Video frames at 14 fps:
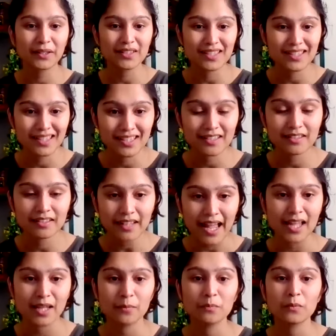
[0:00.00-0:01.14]
because this is the
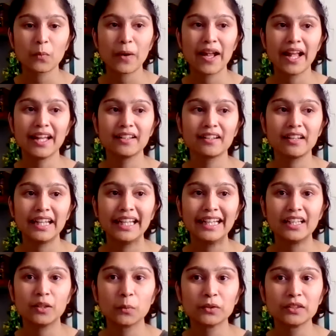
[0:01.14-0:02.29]
time where it
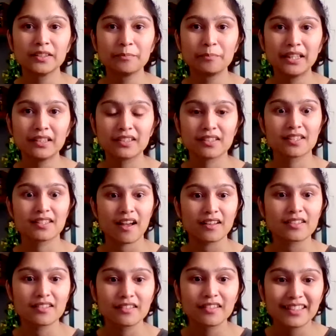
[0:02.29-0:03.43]
would be a
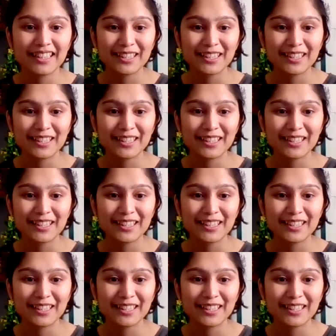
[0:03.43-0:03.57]
disaster